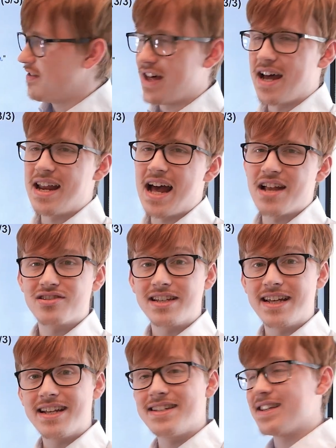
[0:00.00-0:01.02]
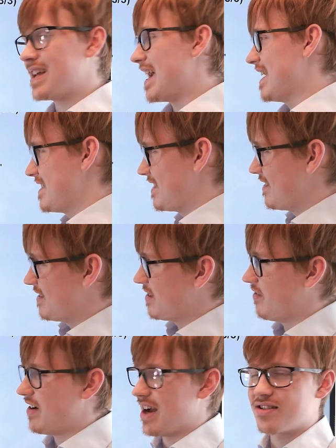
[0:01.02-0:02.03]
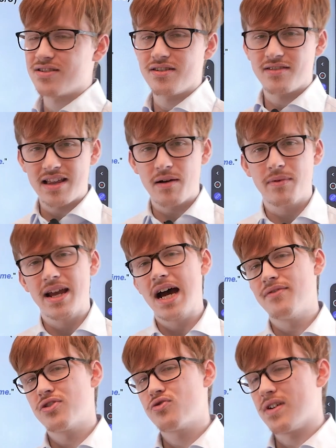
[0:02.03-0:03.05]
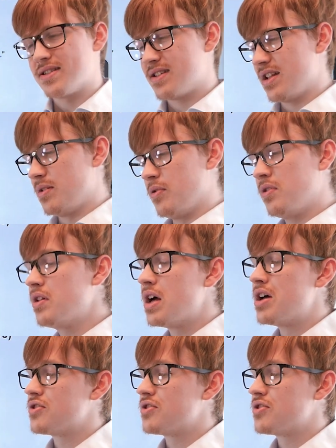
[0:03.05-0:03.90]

that actually indicate the fact that we have a stressed syllable.